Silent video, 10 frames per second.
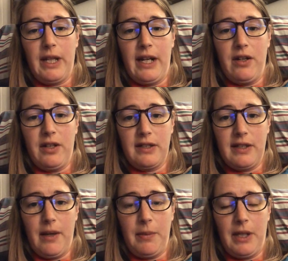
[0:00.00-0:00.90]
we got it
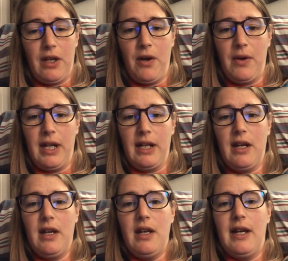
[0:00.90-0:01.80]
hooked up and going,
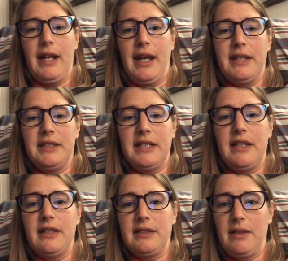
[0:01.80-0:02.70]
and I had
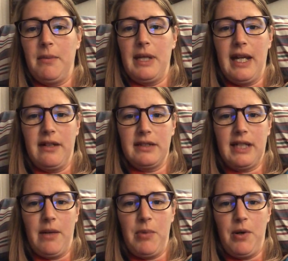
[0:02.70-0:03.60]
seen that somebody else
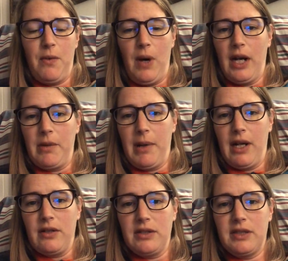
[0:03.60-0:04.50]
had put water
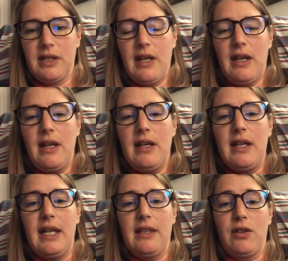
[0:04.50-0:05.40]
bottles
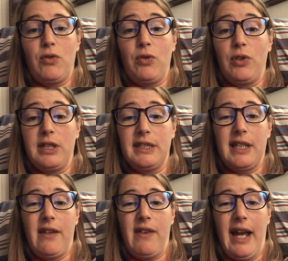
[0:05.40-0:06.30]
in the cooler
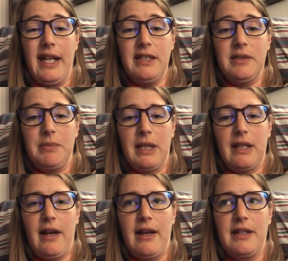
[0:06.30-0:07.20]
instead of ice
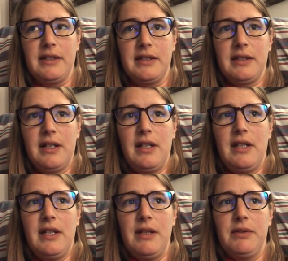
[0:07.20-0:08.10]
because
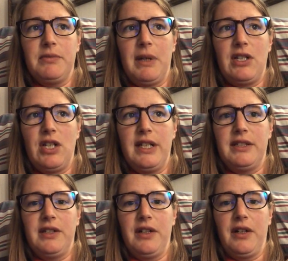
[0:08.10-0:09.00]
it was much
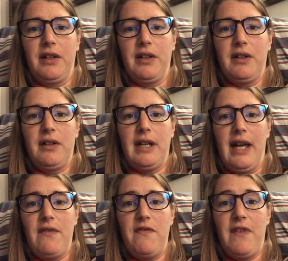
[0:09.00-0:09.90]
easier
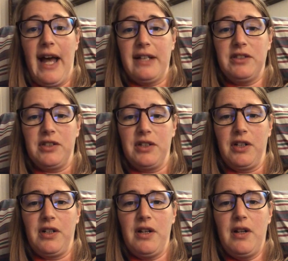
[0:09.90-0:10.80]
and
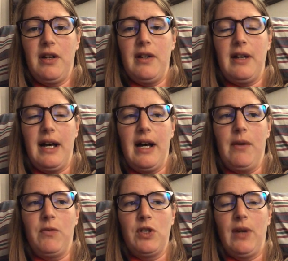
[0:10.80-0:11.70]
faster
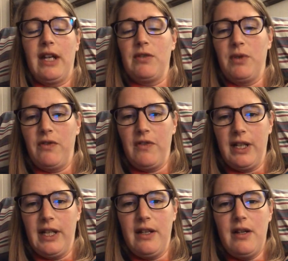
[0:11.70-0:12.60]
when you had to
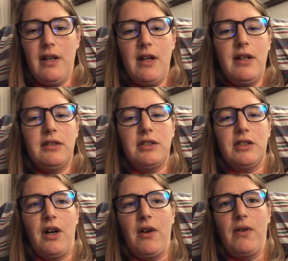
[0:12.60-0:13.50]
refill it.
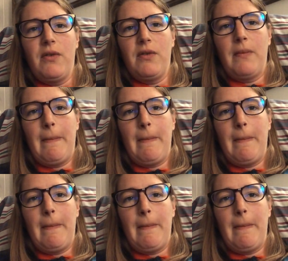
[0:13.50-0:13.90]
So,